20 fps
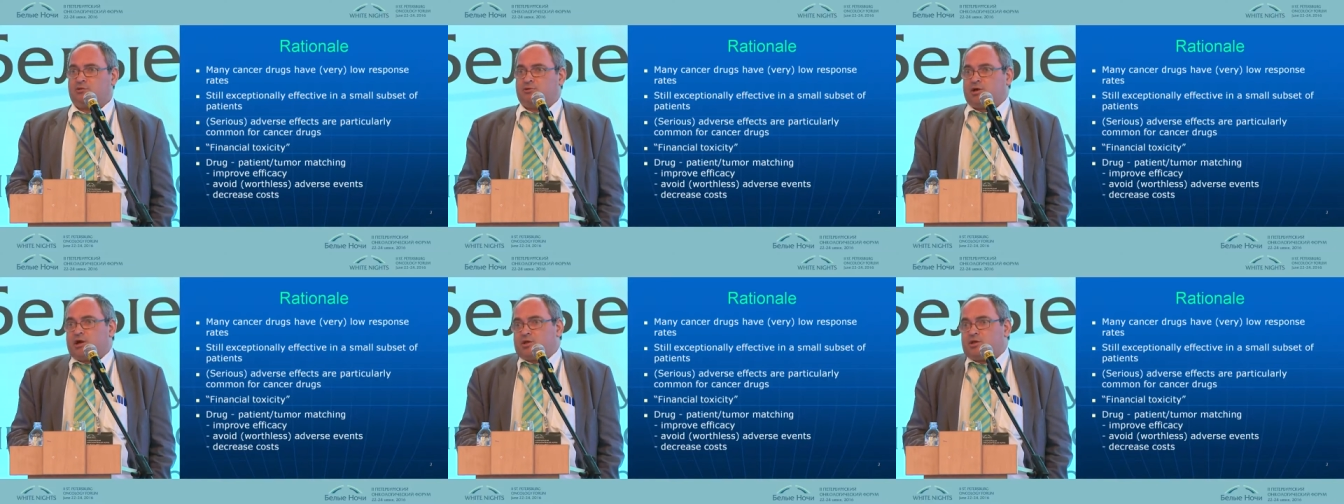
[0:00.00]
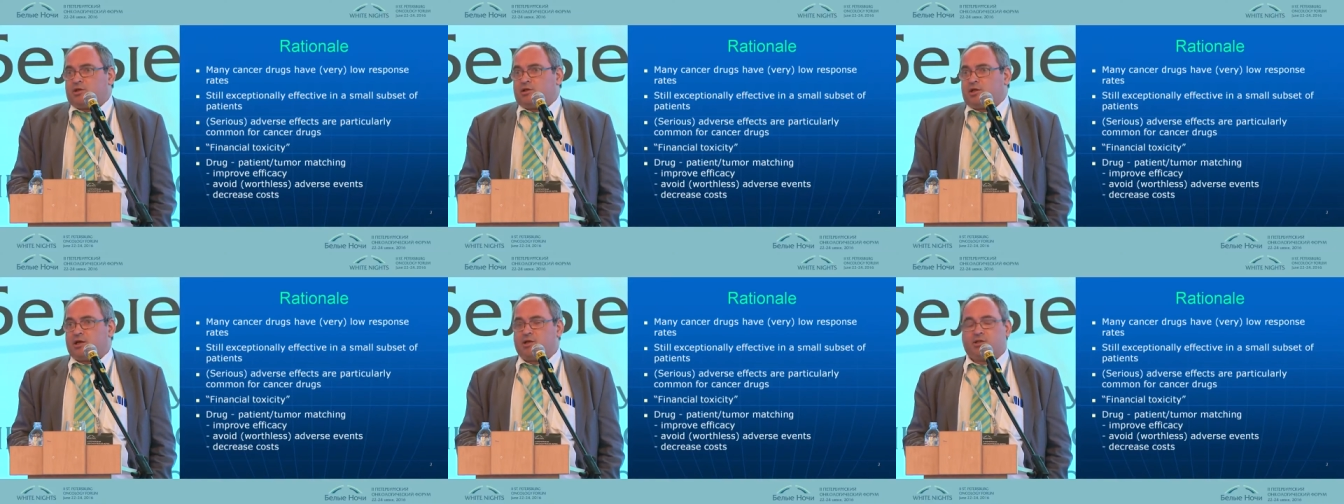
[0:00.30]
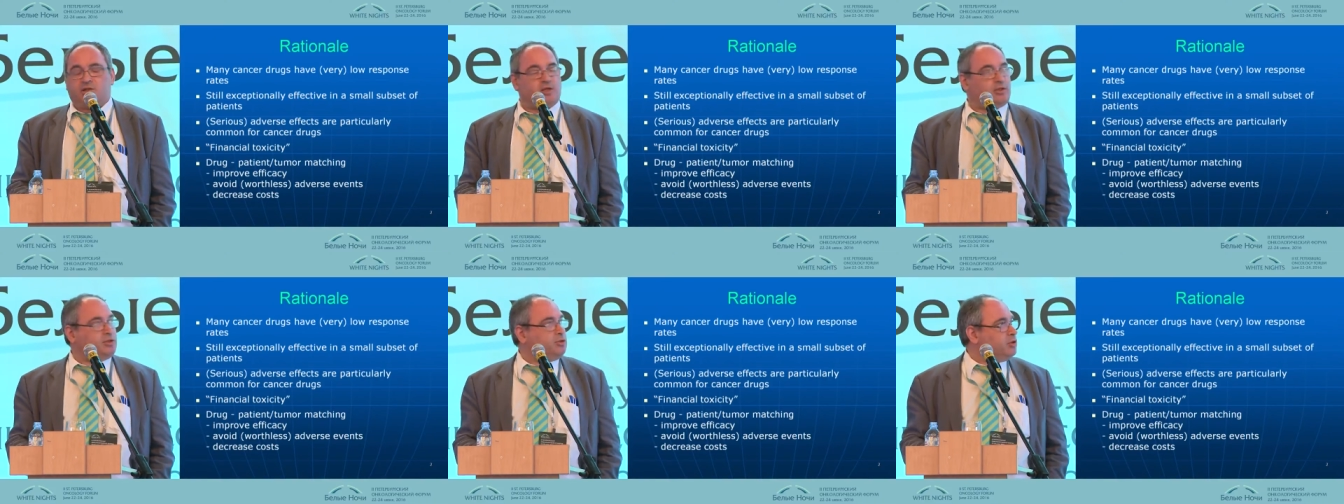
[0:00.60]
rather
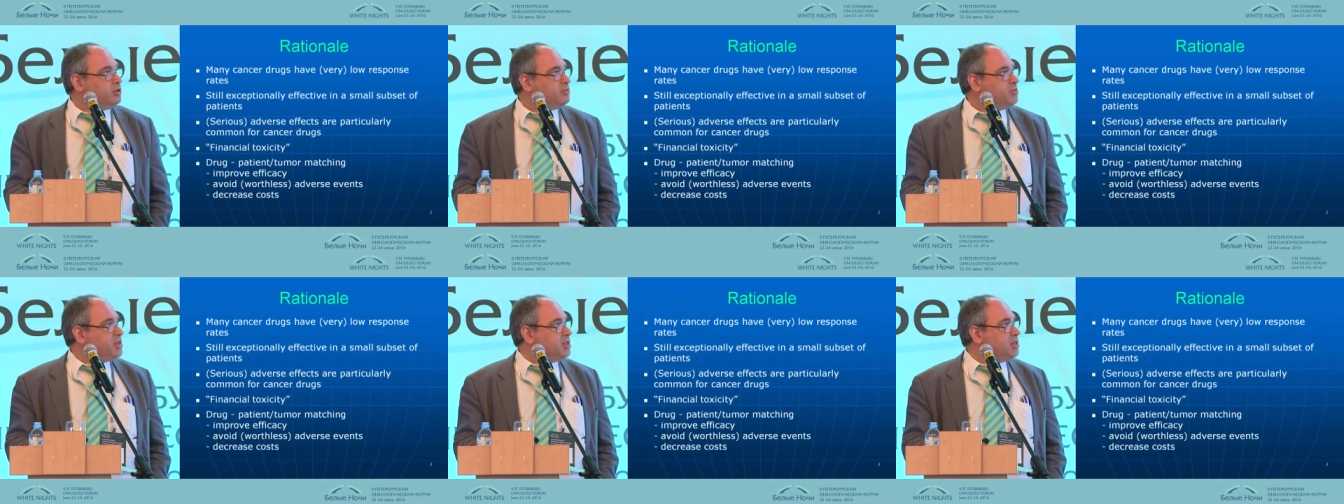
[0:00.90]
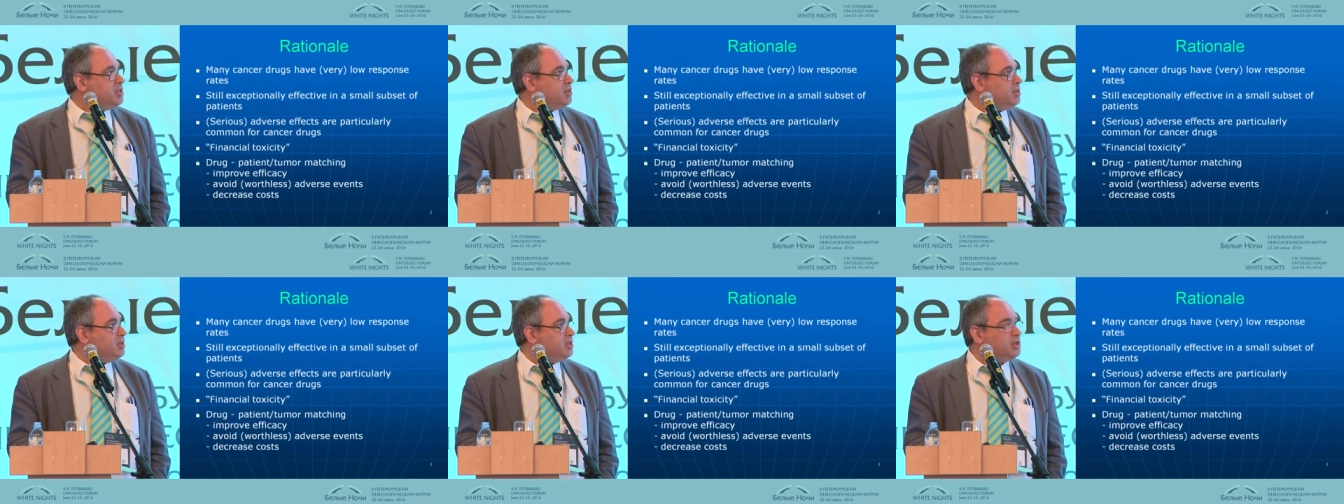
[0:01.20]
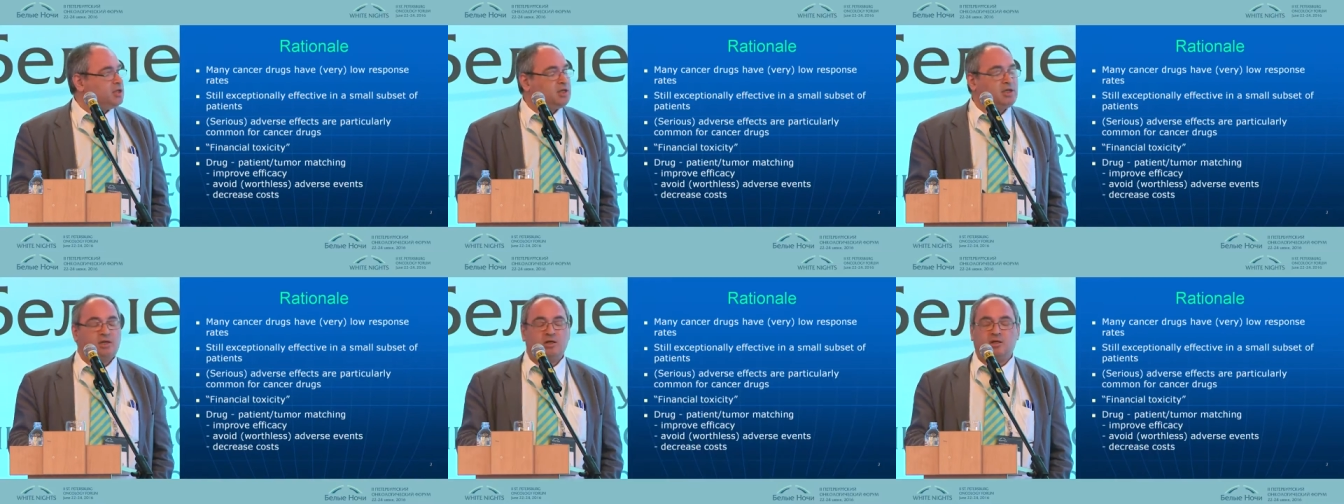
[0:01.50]
like the norm than
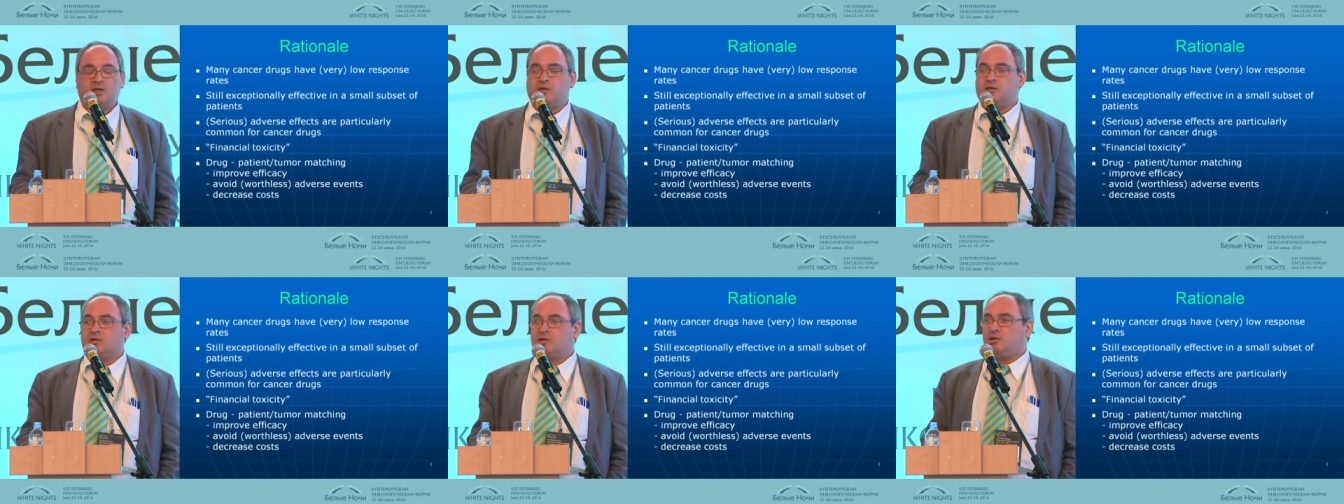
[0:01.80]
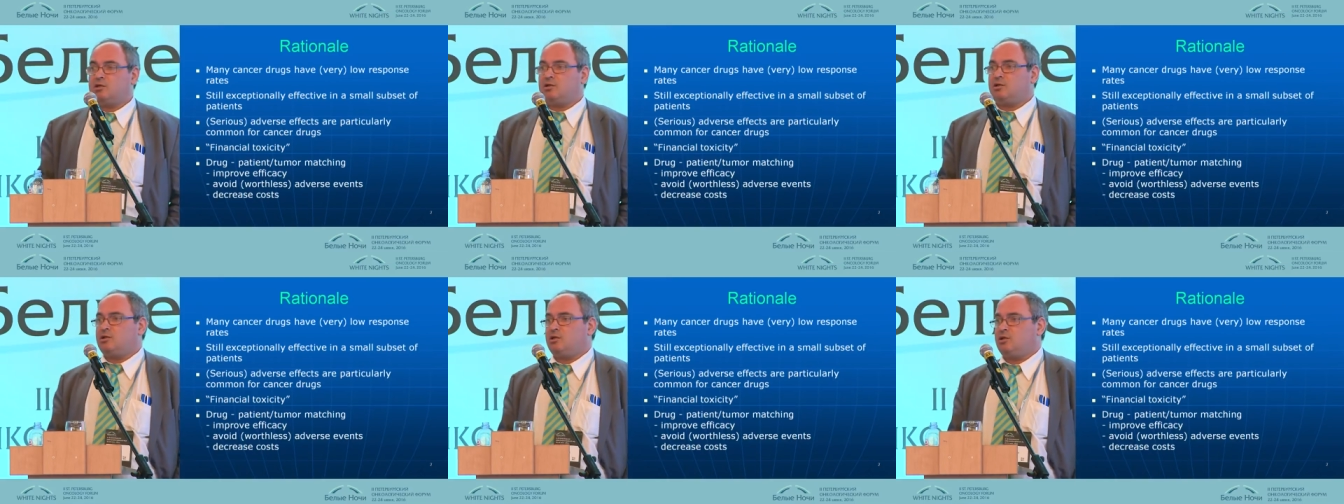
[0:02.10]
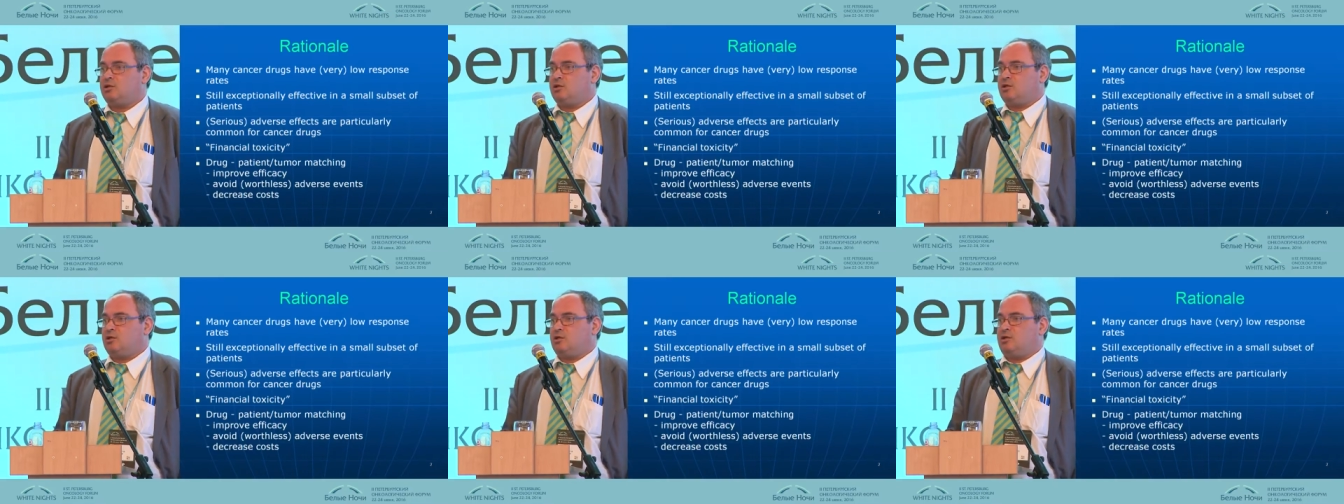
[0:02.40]
uh,
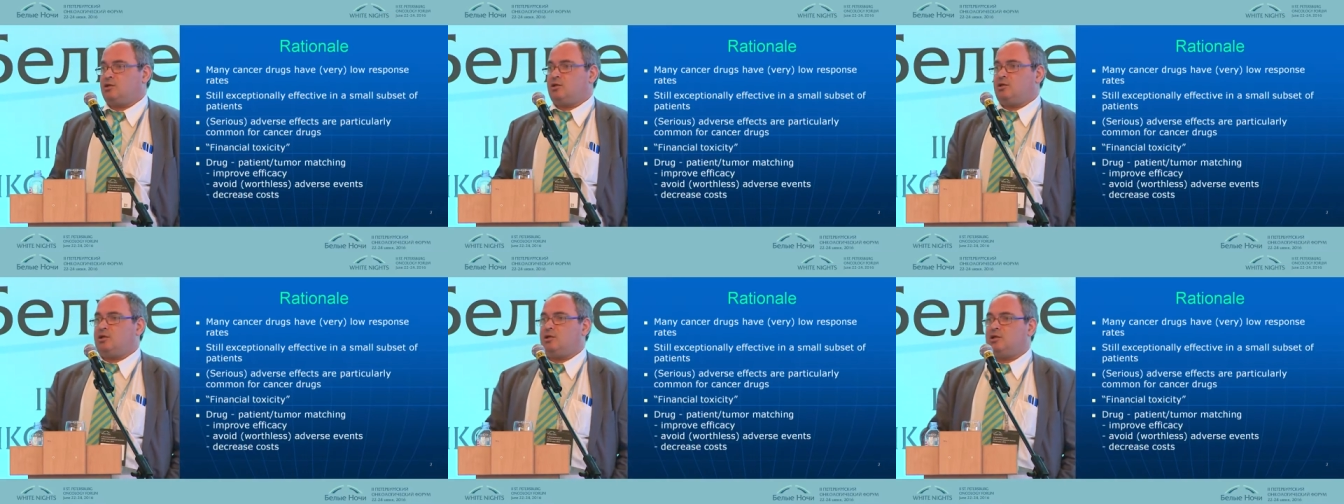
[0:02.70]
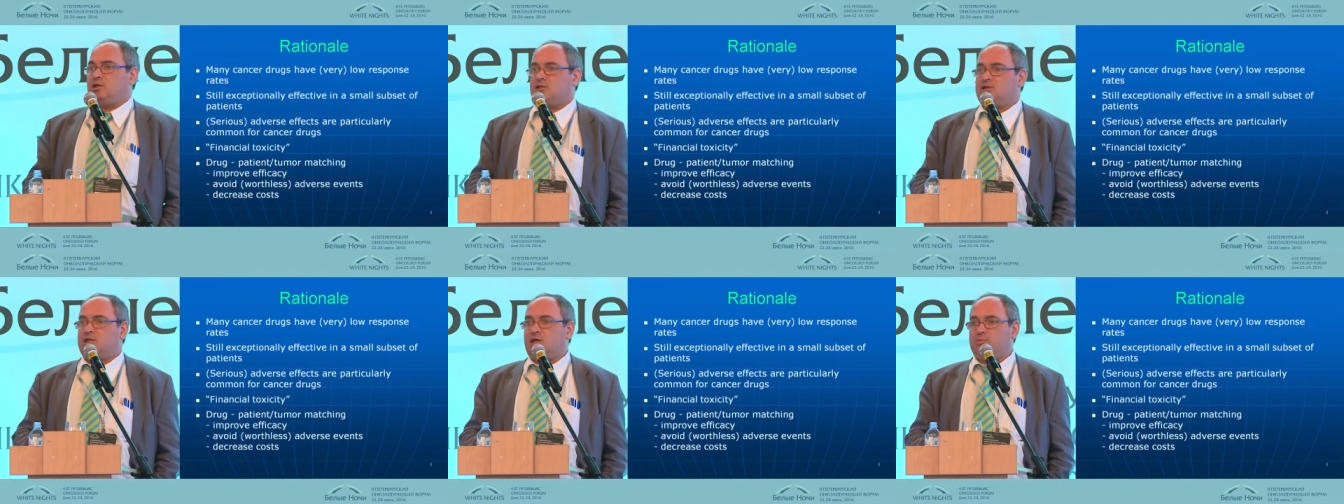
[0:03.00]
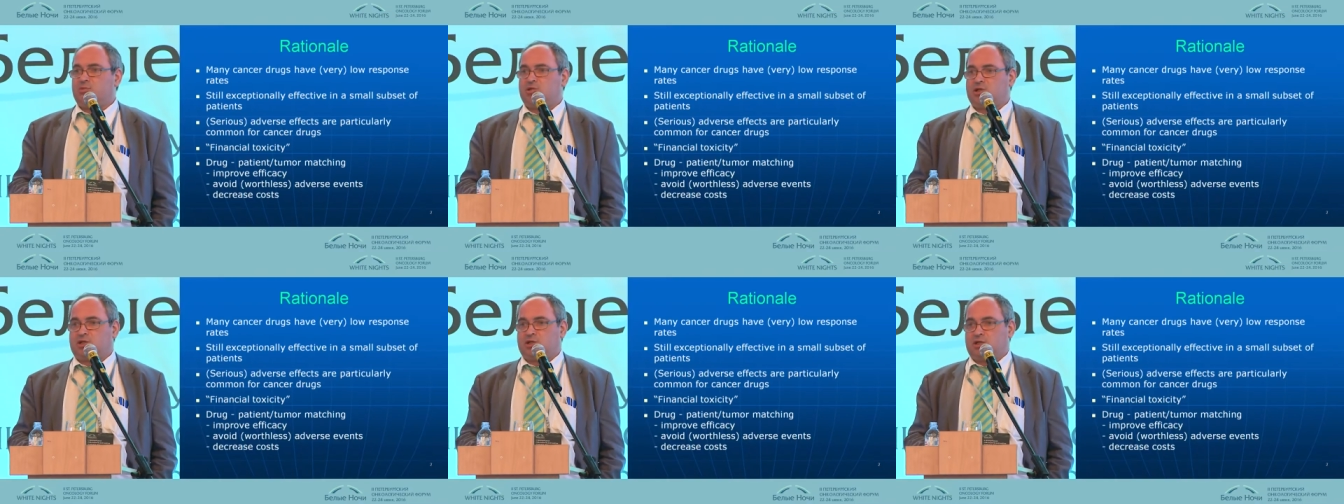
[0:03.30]
an
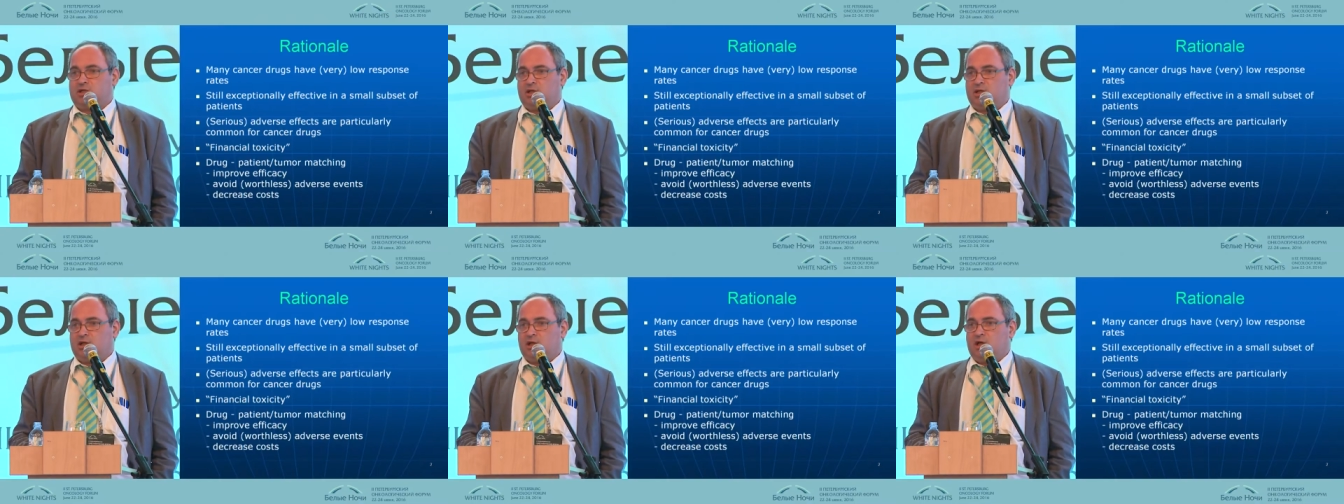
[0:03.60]
exception.